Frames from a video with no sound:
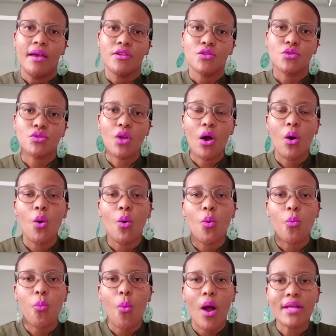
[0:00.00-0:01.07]
So
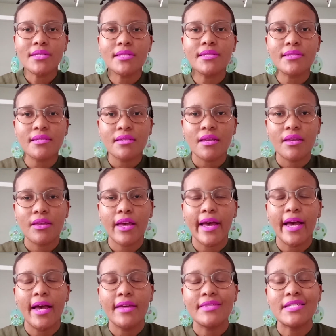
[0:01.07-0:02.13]
once
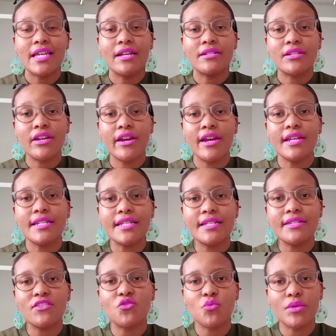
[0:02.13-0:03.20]
the
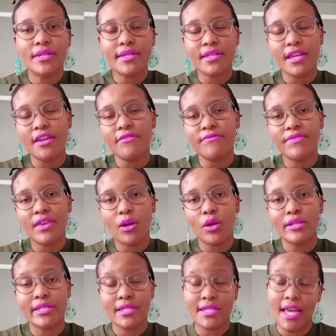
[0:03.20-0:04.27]
attorneys receive the
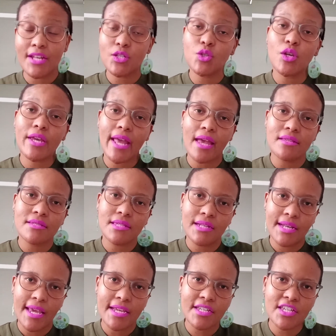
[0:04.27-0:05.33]
consent to
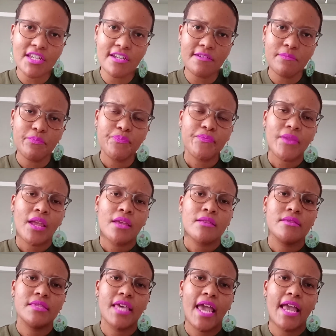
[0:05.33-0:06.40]
cancellation,
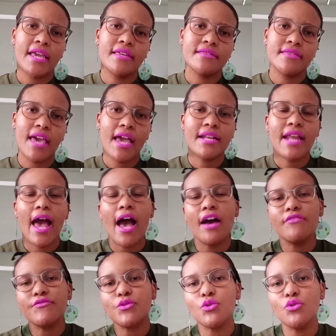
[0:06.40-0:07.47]
they then
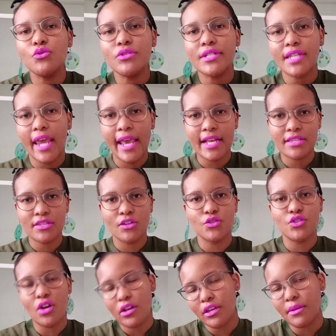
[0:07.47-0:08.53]
have to take the
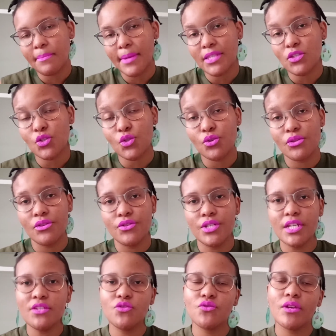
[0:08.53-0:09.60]
documents to the
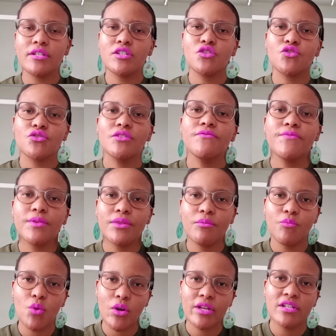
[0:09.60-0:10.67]
deeds registry for the
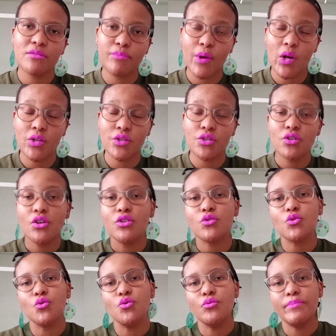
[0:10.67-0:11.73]
mortgage bond
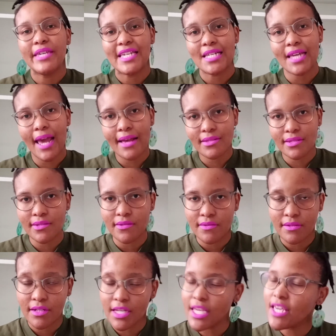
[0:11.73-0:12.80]
to be
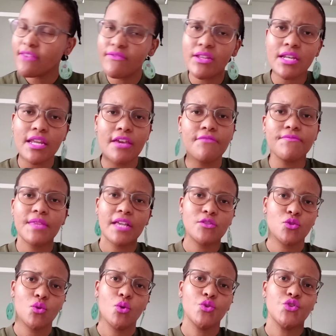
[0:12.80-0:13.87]
cancelled, even if there's
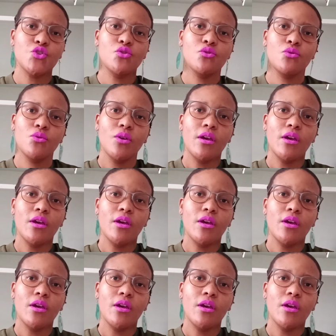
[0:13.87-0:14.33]
no new